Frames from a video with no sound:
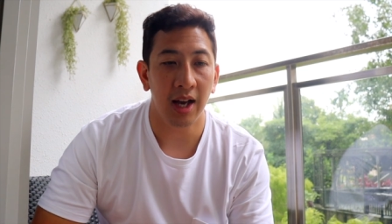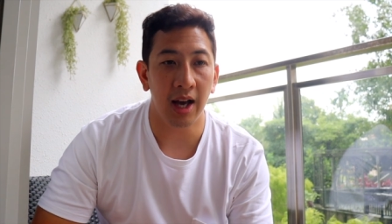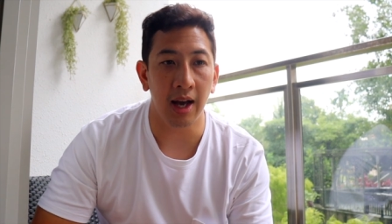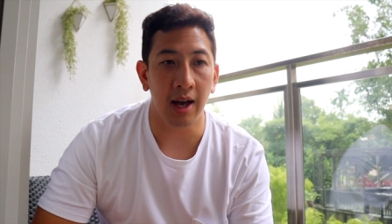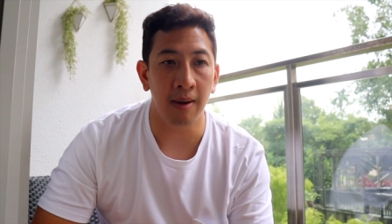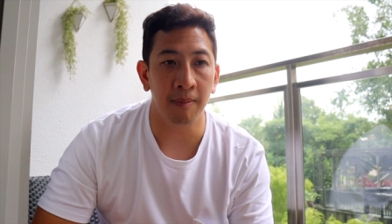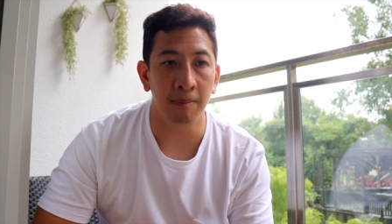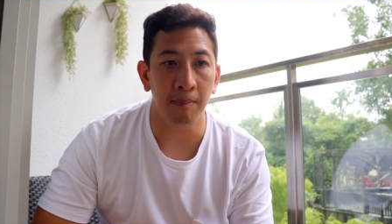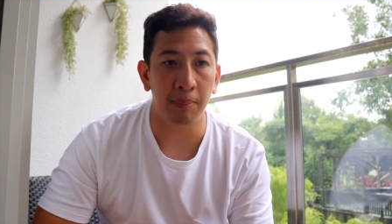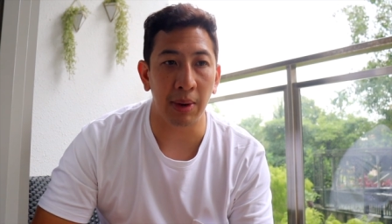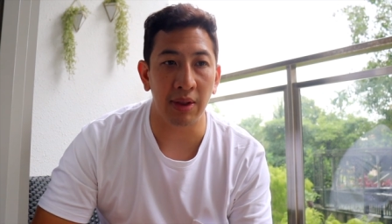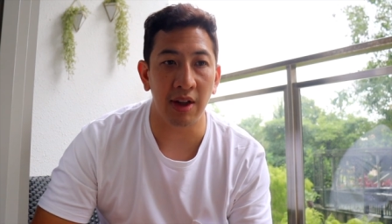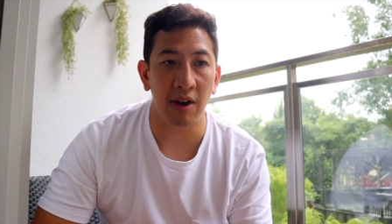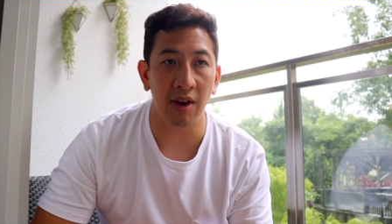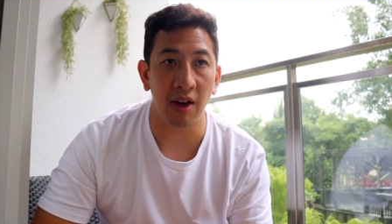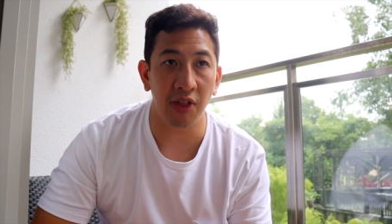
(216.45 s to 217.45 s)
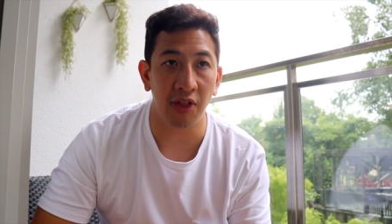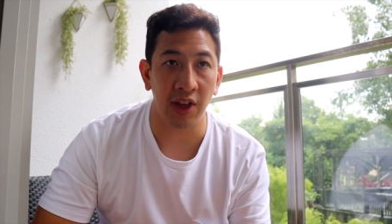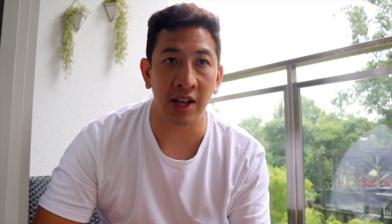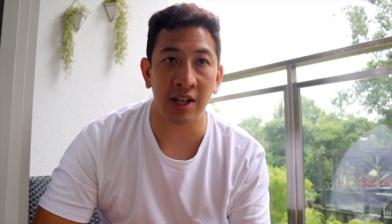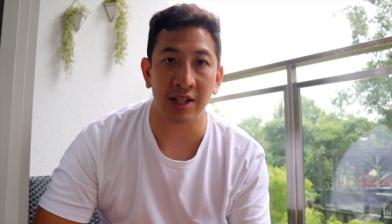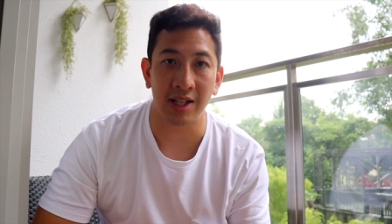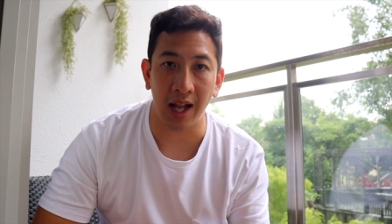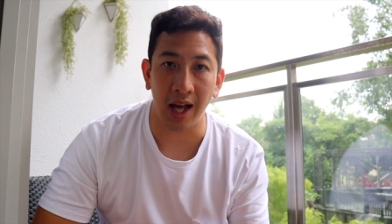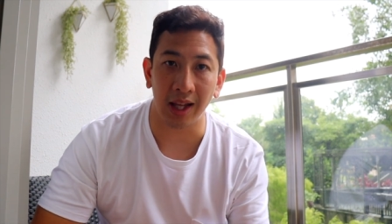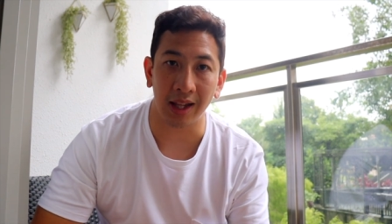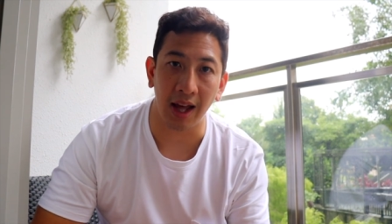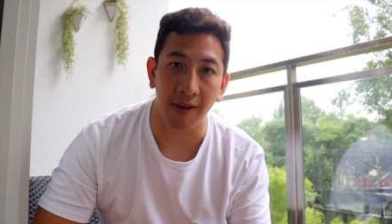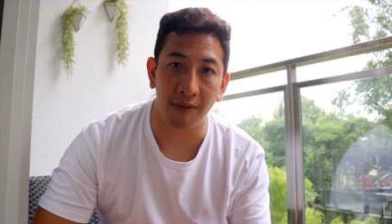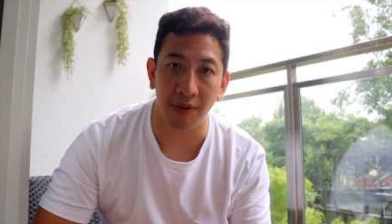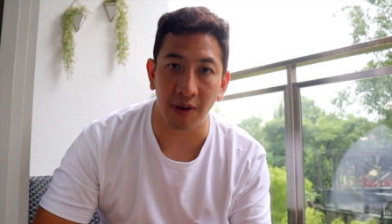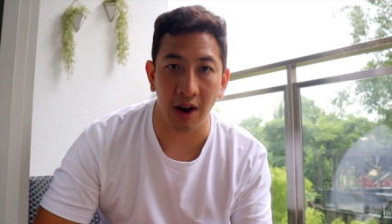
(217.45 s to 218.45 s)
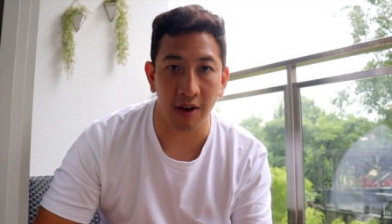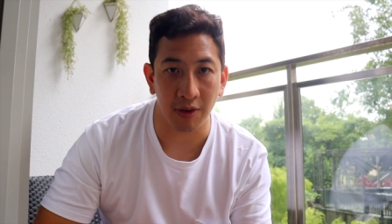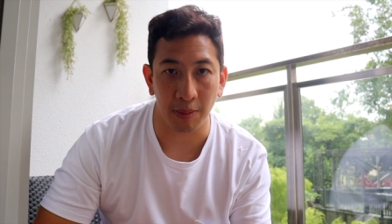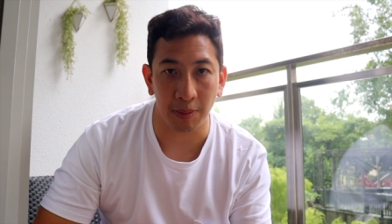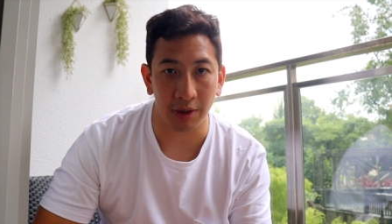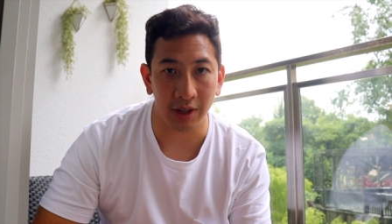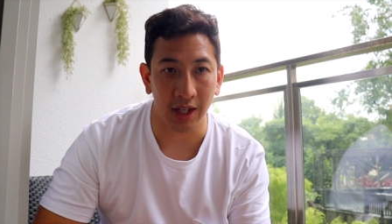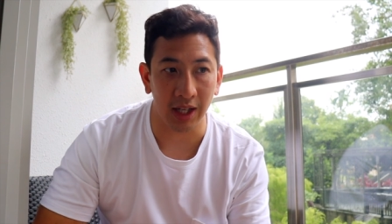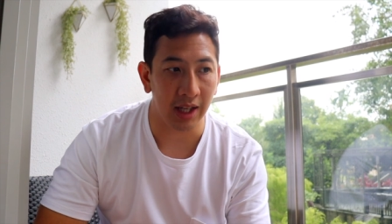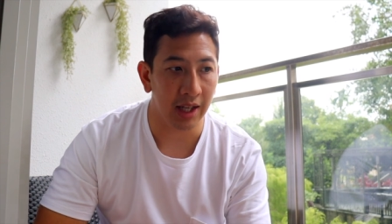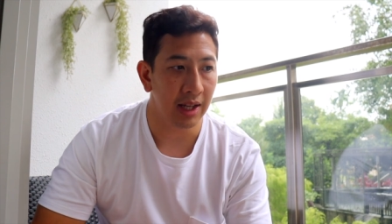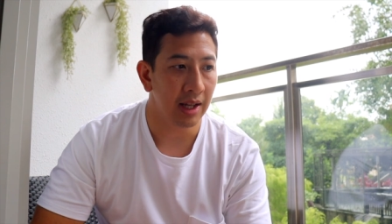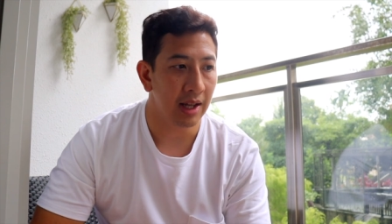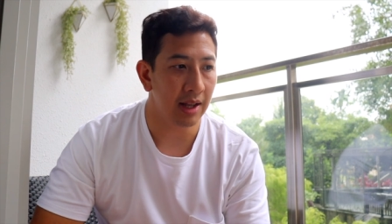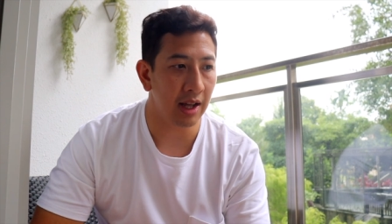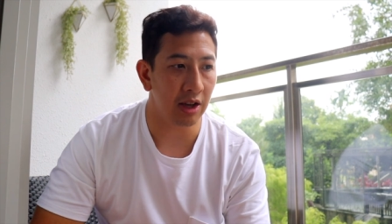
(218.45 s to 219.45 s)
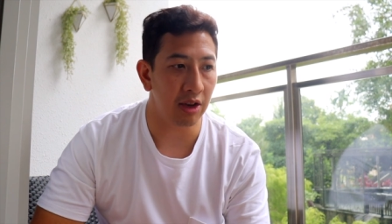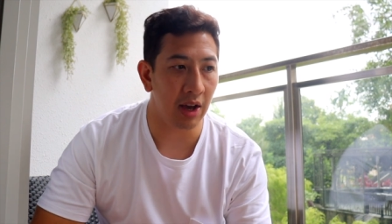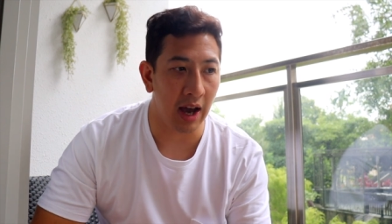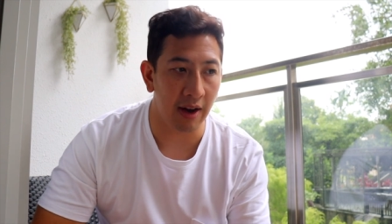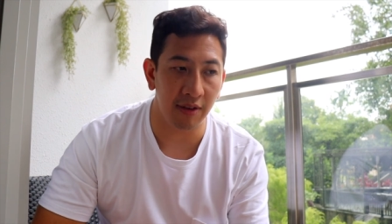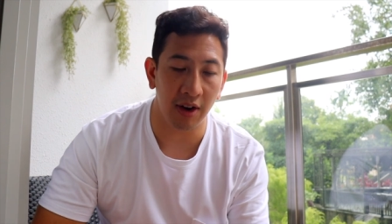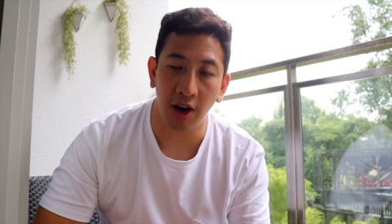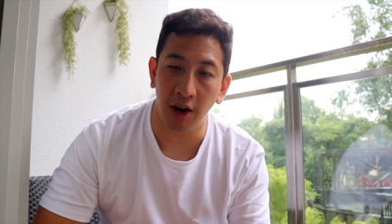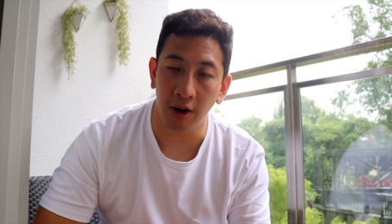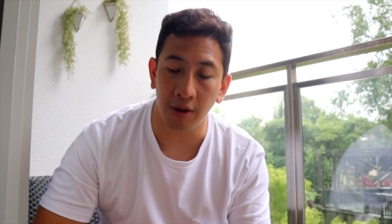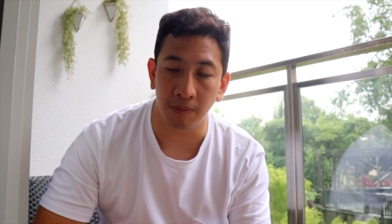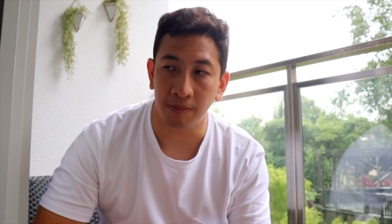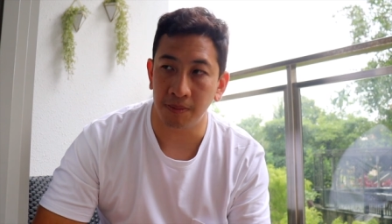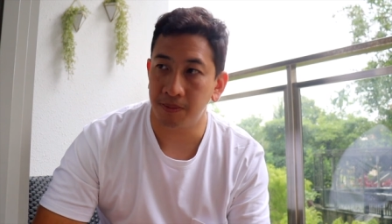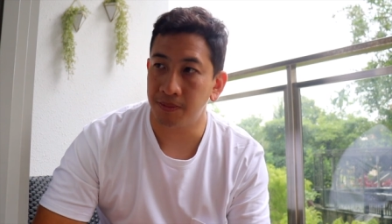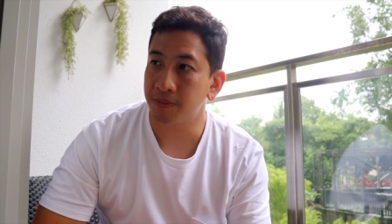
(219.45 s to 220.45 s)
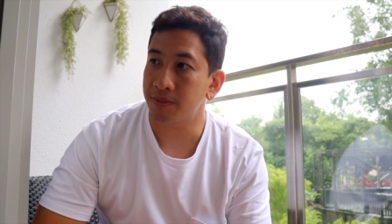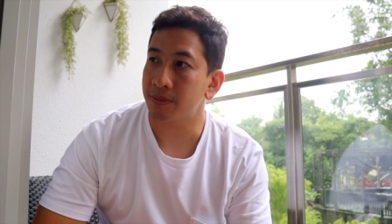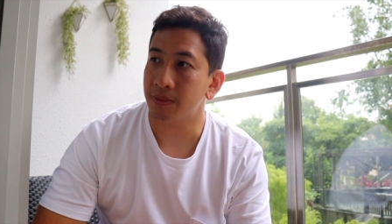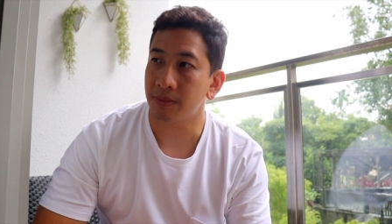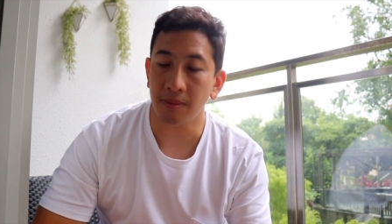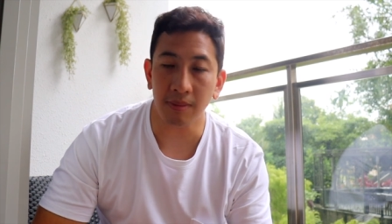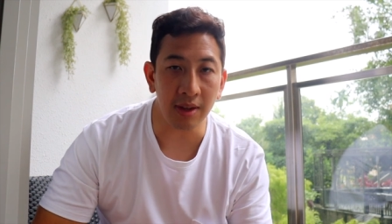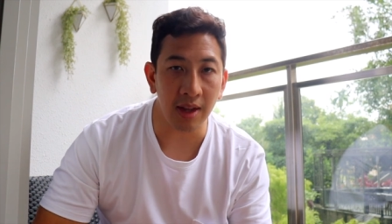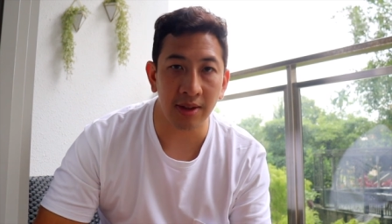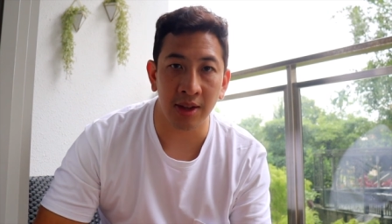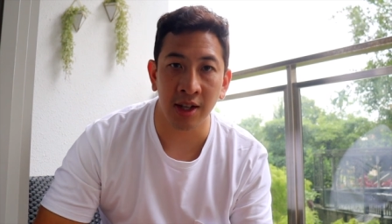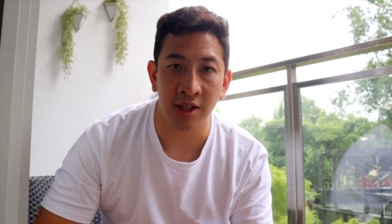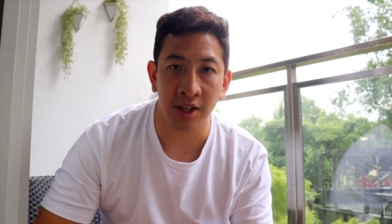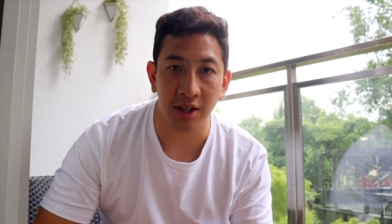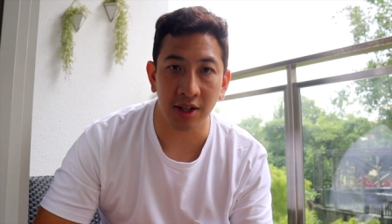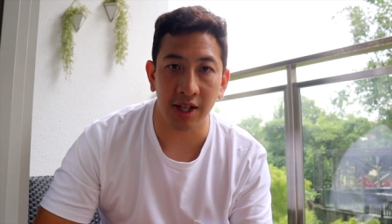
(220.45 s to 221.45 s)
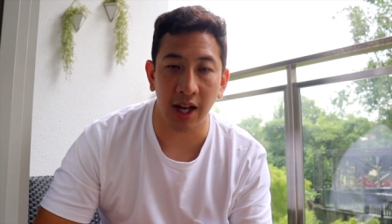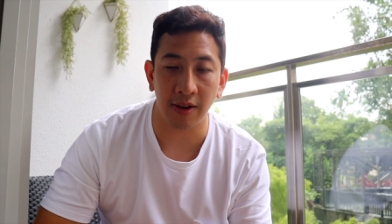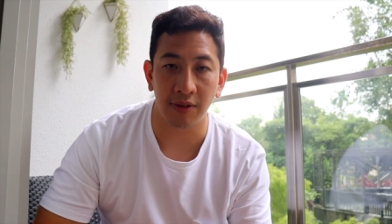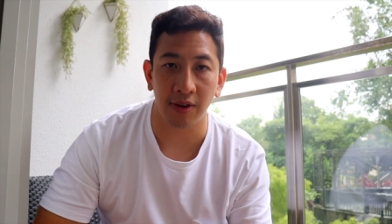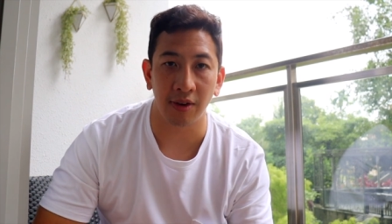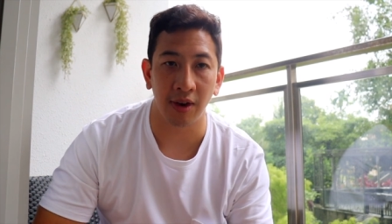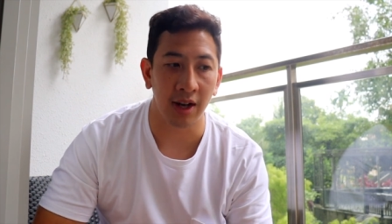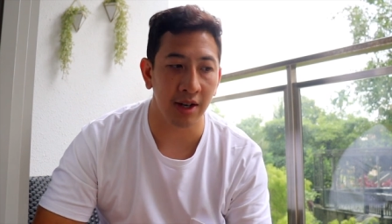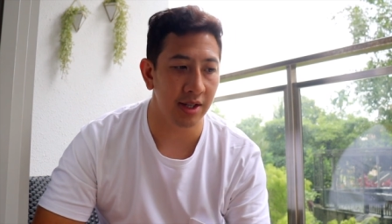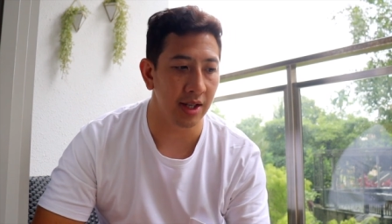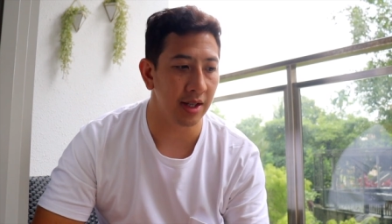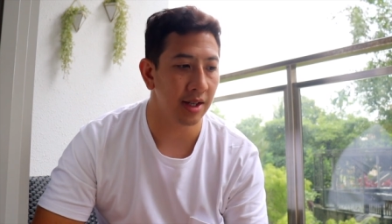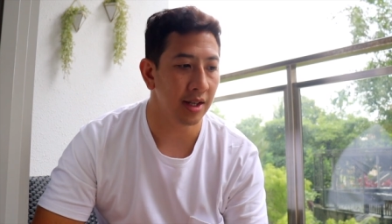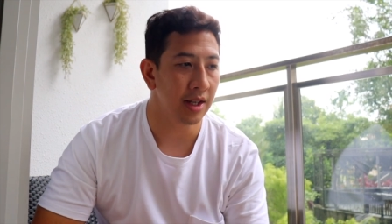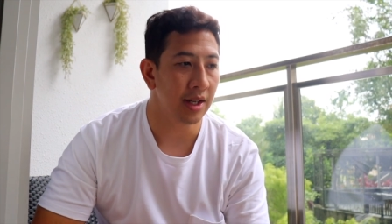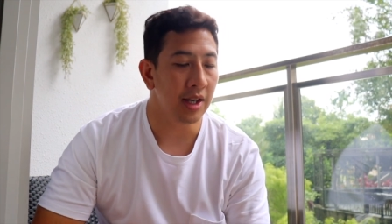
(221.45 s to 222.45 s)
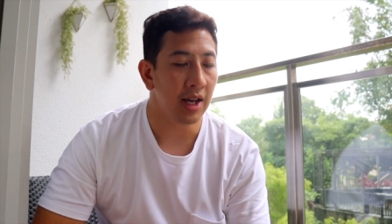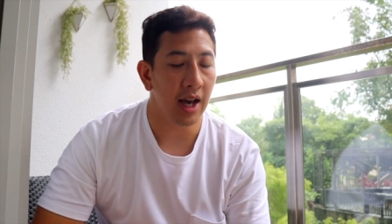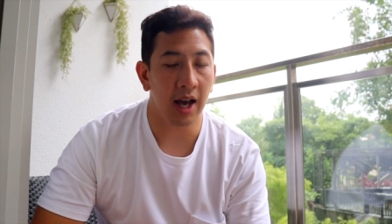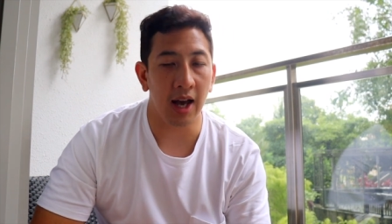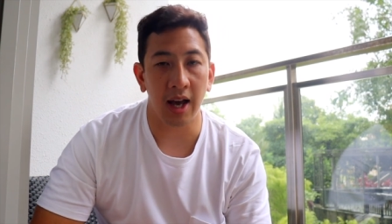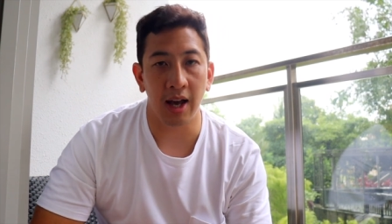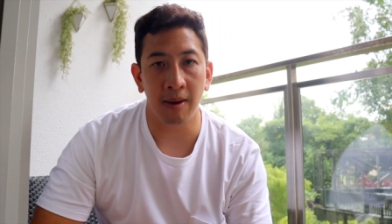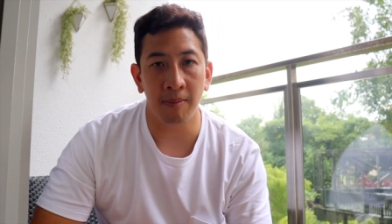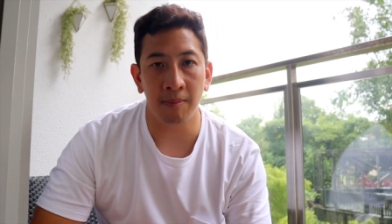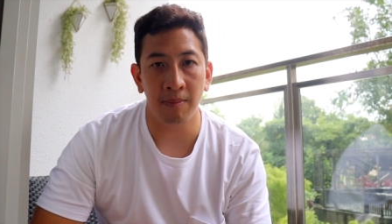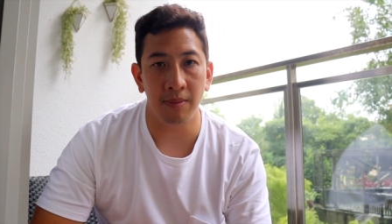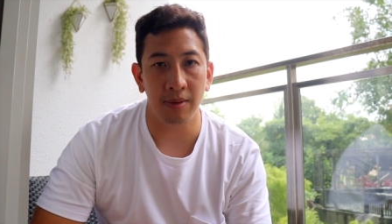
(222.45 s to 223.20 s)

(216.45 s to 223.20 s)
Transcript: Um, but there are things like that for everybody that you have at home, things that you take for granted. Um,